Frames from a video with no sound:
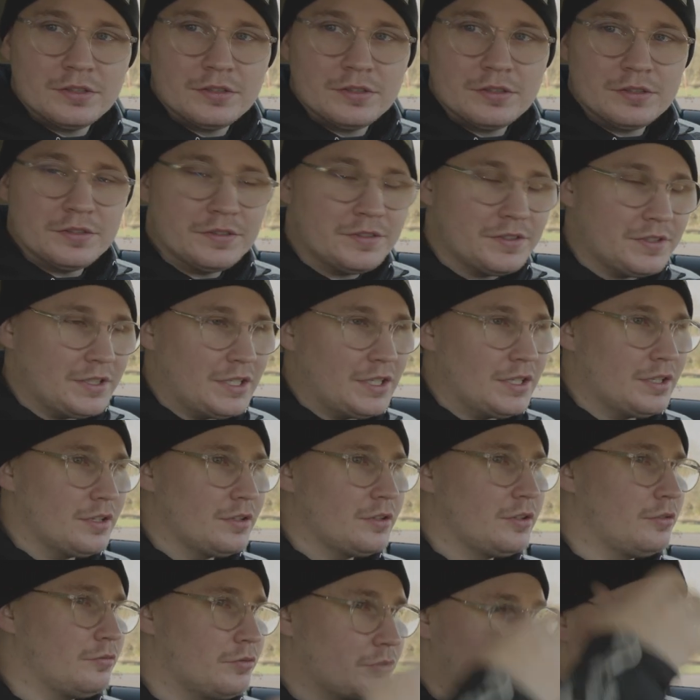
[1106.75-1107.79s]
scene
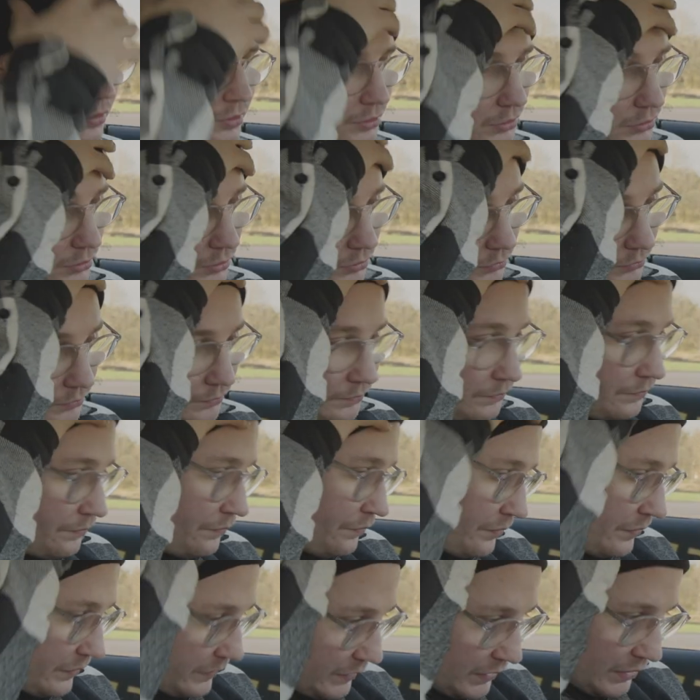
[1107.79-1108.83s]
of the car.
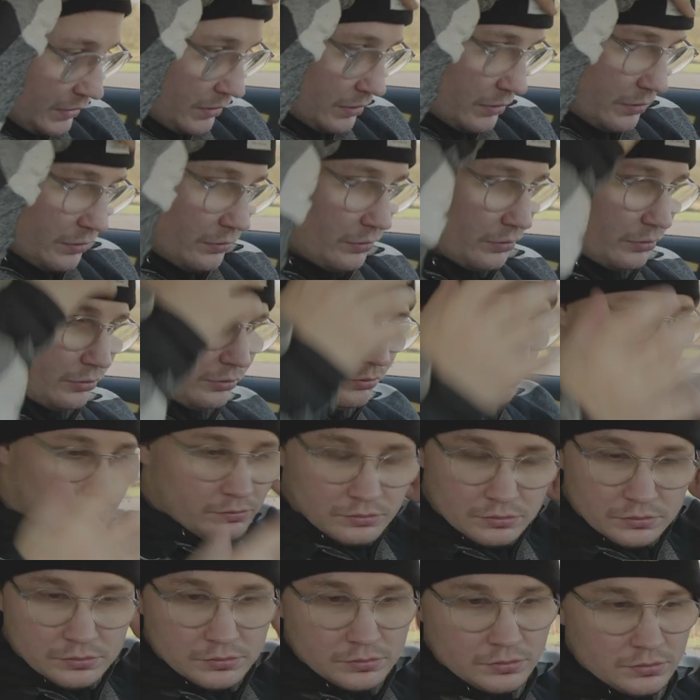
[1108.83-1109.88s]
So
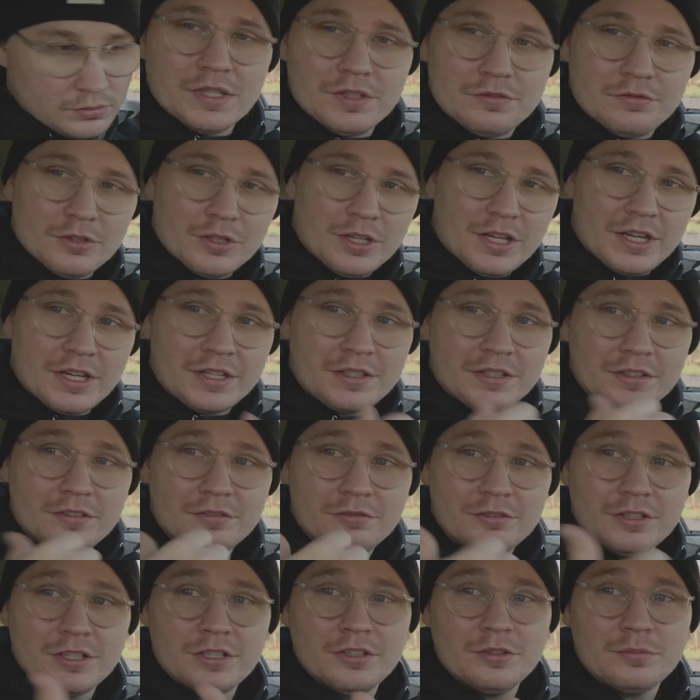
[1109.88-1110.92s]
if you like this
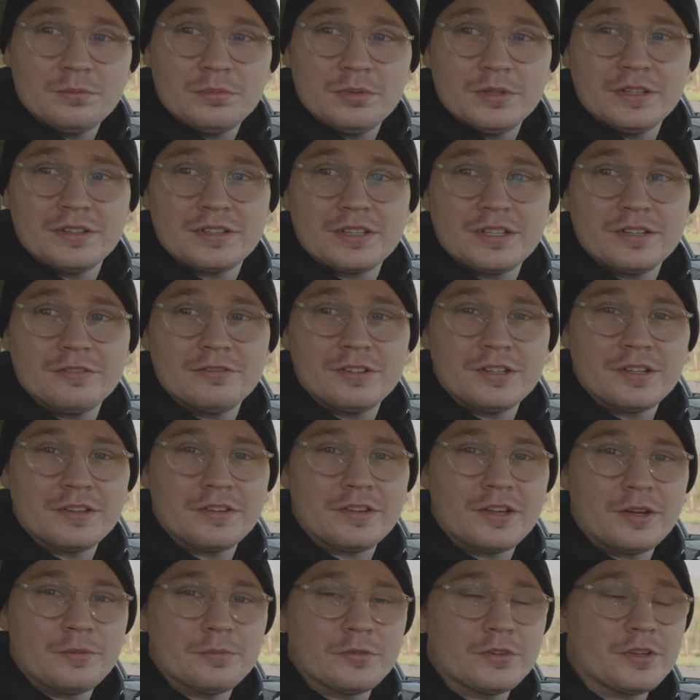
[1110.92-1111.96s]
video, please give it a
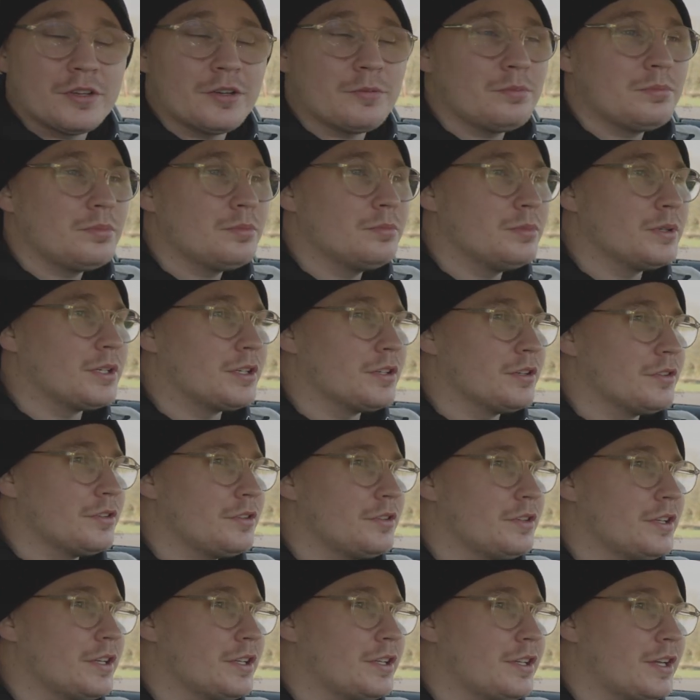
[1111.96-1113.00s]
thumbs up, because
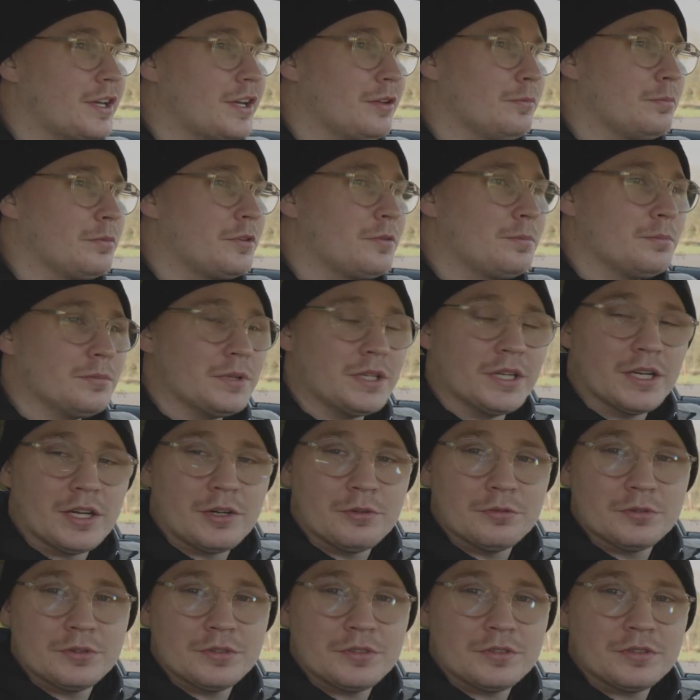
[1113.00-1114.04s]
that helps me
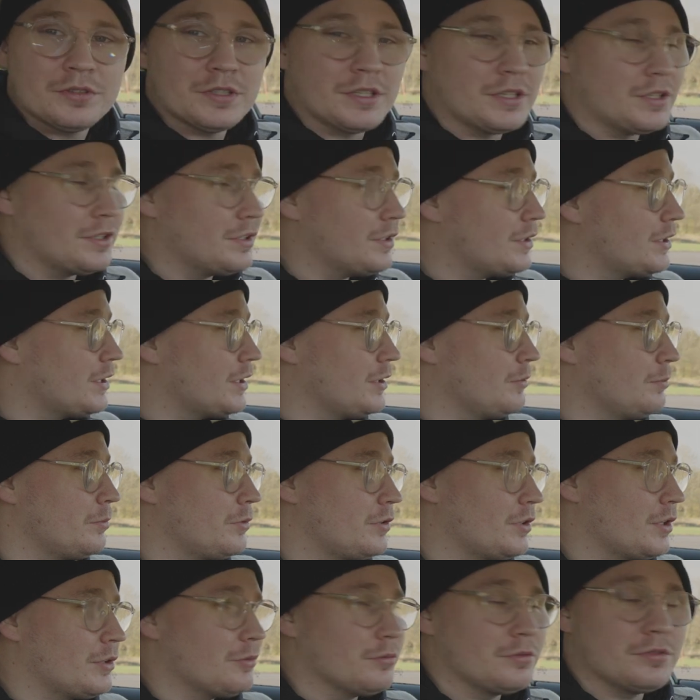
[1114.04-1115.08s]
out and helps
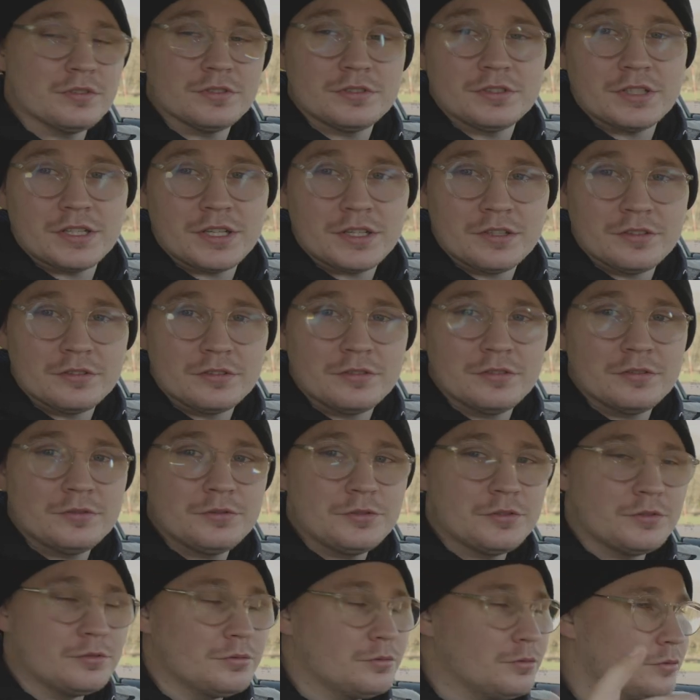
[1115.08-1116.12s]
out the channel
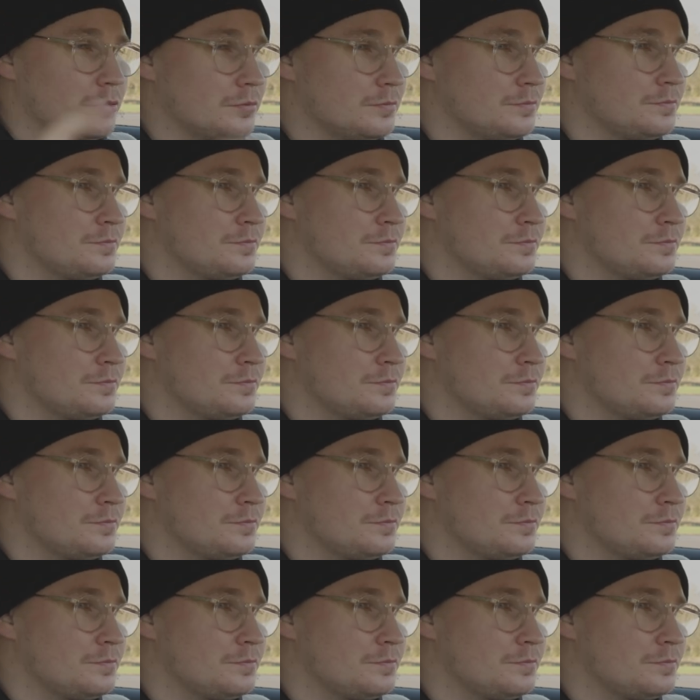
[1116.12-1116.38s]
to